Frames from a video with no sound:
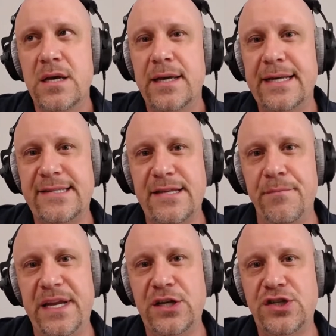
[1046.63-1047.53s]
in
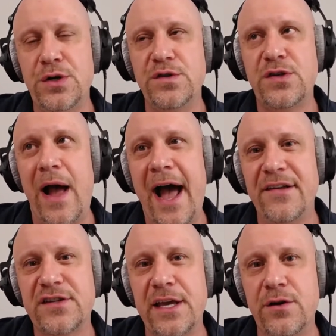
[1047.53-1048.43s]
somebody's shoes. So
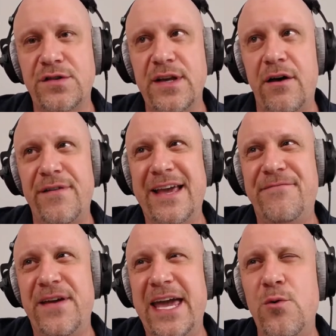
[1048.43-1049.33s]
asking yourself, if
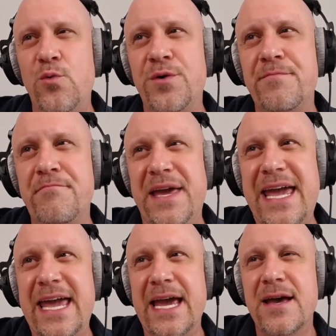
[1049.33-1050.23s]
it were
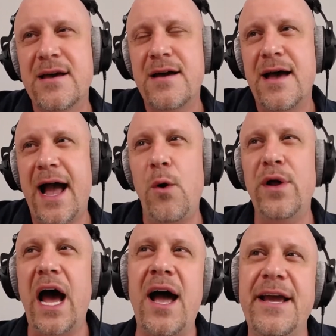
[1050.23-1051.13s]
me, how would
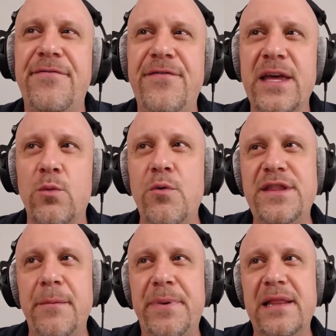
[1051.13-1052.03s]
I feel? What would
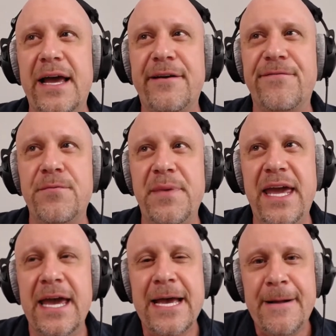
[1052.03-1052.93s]
that be like for
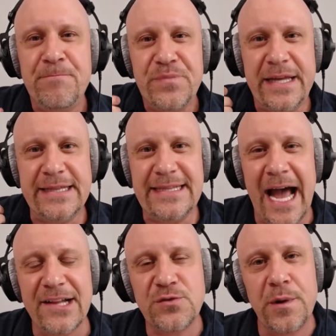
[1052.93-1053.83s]
me? And
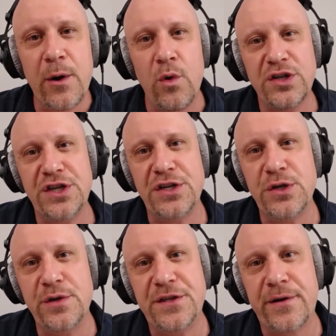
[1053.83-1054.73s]
that's what I want you to do
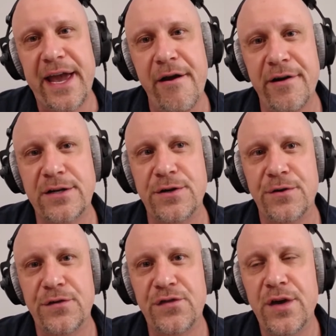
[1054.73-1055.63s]
with your
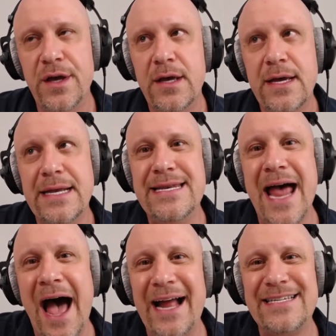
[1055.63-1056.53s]
characters.
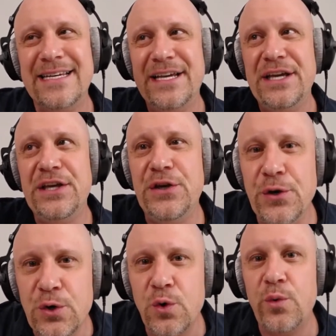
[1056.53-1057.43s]
Not
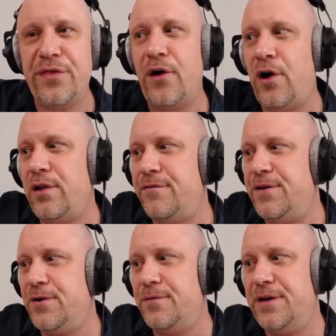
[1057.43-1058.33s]
you with all of
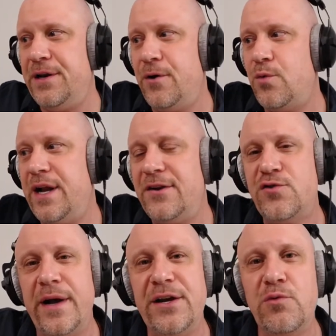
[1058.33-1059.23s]
your, you know, we're not
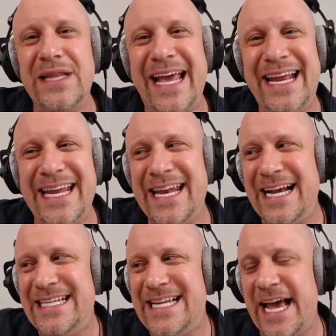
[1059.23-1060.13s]
trying to relate and
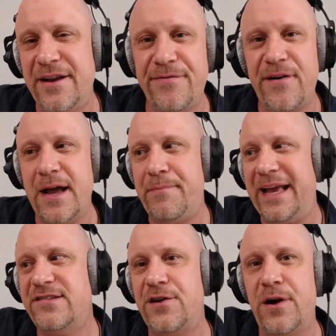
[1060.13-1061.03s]
identify
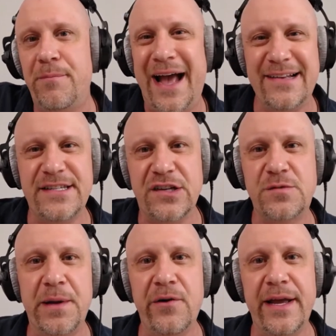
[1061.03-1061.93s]
based on our past
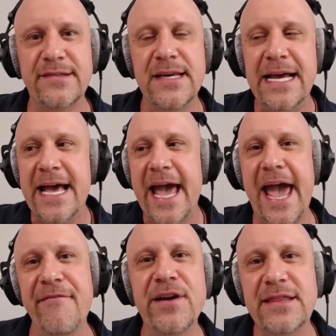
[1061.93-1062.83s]
experience.
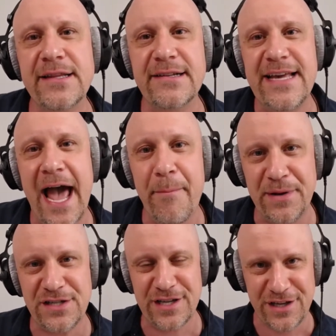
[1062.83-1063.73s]
Everything that's
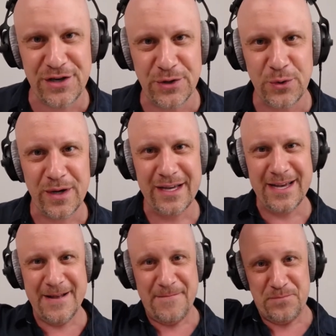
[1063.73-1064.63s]
happened to you
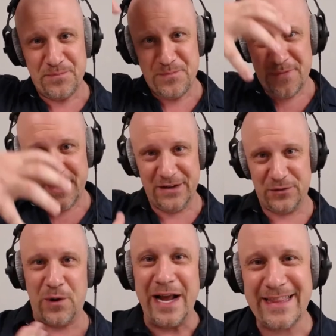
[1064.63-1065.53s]
is
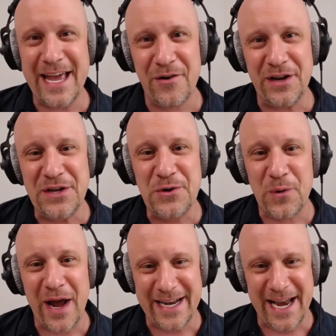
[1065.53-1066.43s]
right there in you
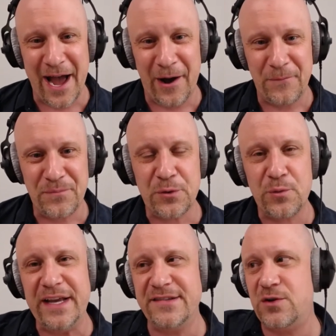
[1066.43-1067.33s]
right now. The
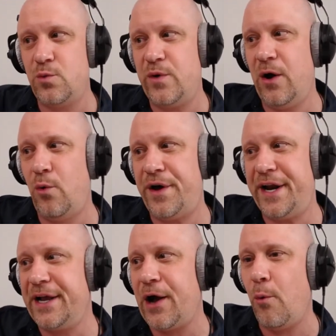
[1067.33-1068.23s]
reason we don't want to
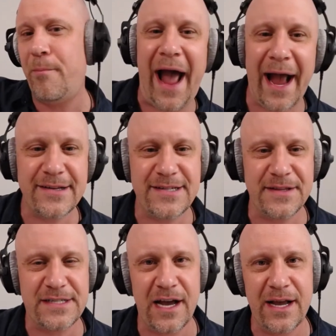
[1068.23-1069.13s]
go back to the
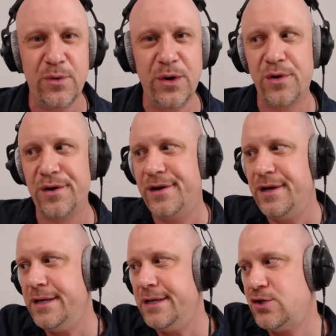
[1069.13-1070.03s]
time we were
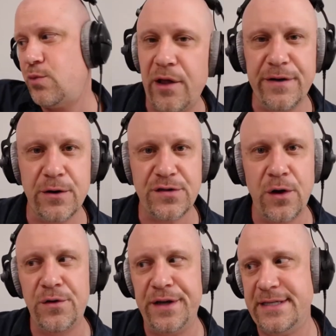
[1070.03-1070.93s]
12 years
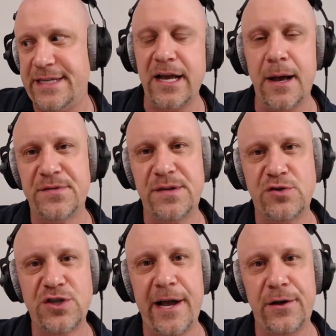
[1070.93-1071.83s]
old and dig up some
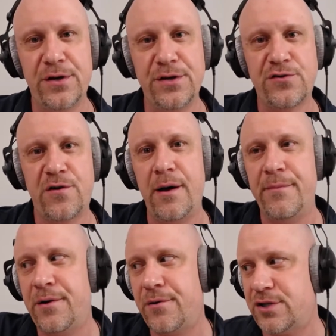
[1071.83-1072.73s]
childhood
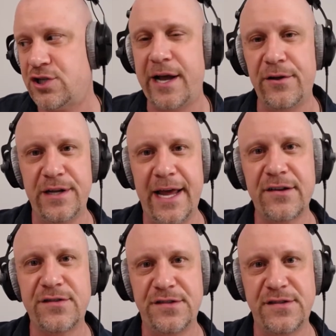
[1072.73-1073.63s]
trauma or childhood
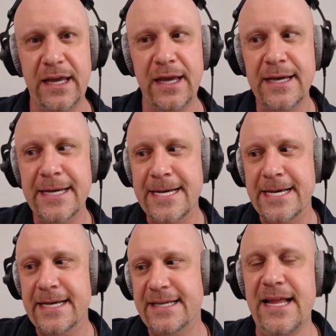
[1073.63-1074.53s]
ecstasy
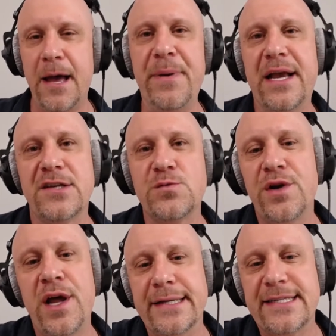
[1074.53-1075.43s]
is not because we're
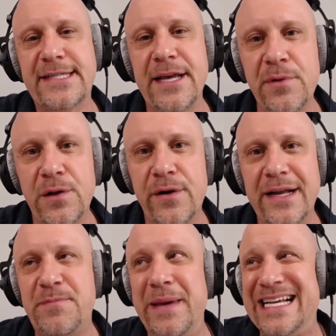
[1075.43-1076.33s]
not similar. It's
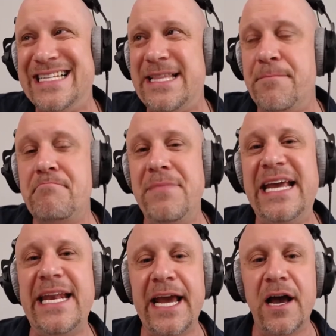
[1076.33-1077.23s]
because the
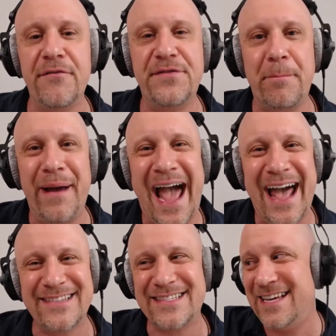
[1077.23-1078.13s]
meaning of the
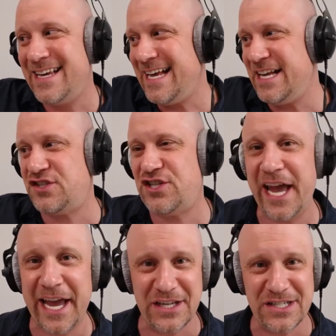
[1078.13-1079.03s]
past has
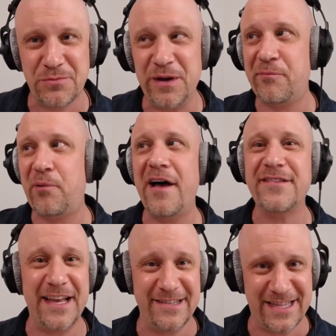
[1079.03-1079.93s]
changed. We've
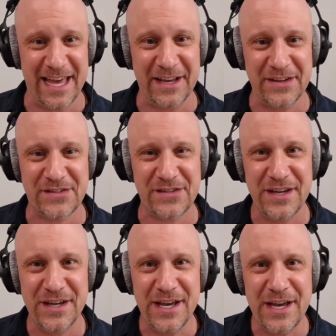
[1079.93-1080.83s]
processed things.
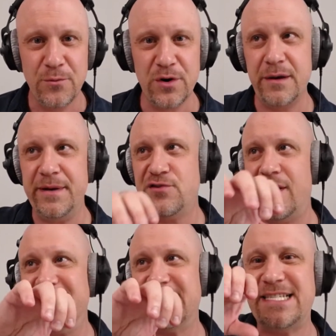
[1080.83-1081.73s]
We're going to be trying
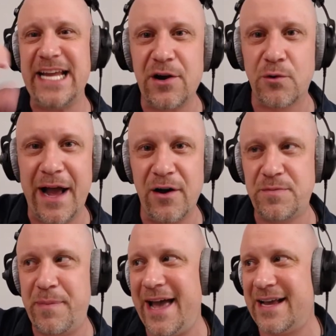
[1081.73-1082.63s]
to stick a round
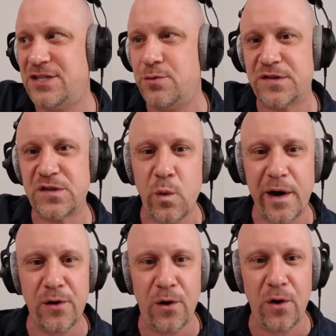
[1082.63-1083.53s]
peg into a square
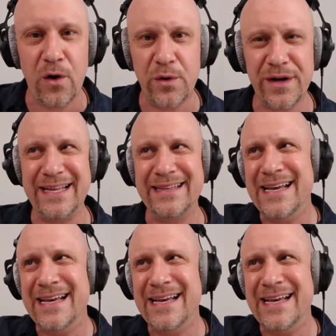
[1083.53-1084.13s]
hole. We're going to